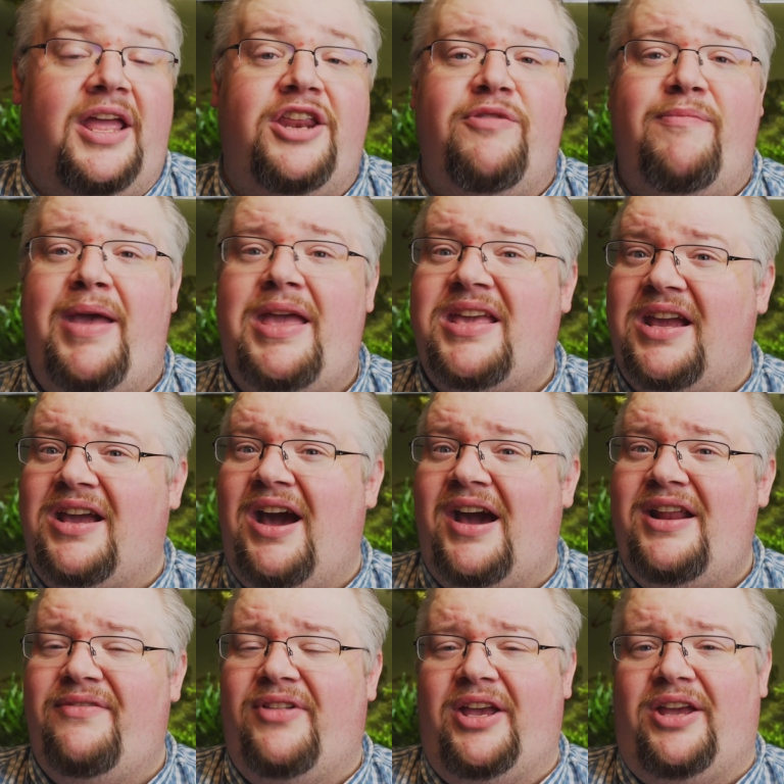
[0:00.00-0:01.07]
And you make it
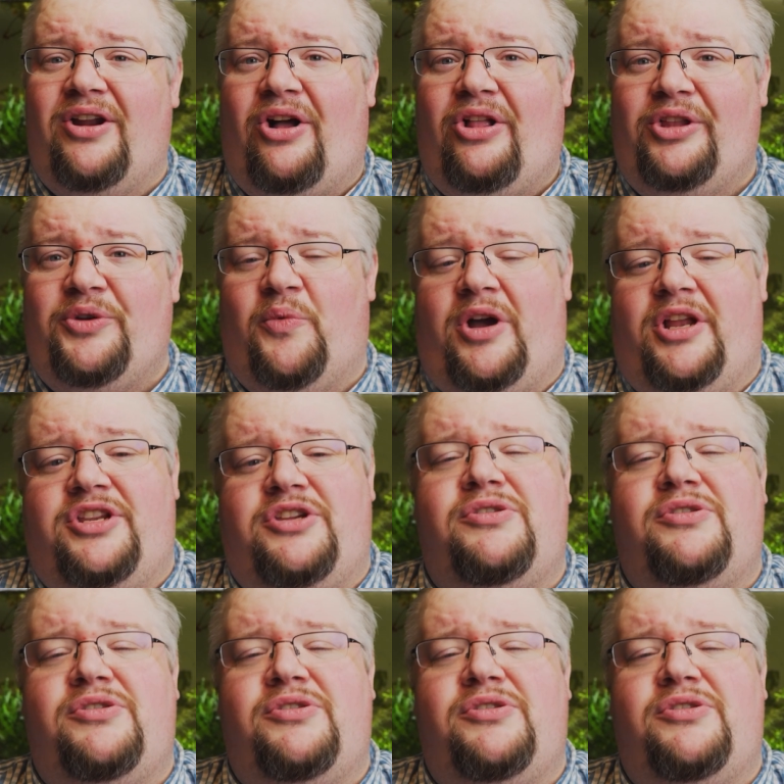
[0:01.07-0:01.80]
kind of like an all-in-one.